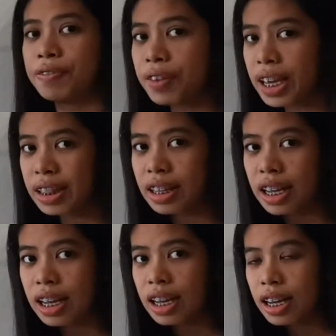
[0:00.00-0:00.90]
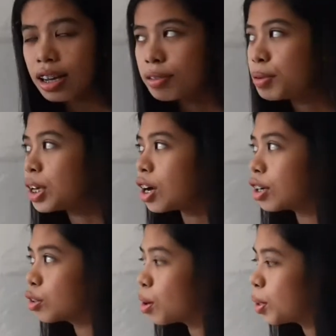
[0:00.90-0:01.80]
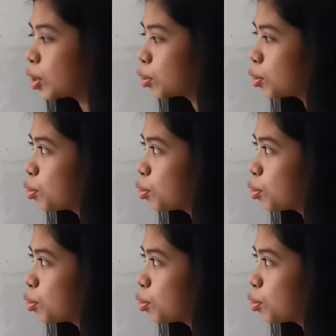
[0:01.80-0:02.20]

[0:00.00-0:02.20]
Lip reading: feet, we are going to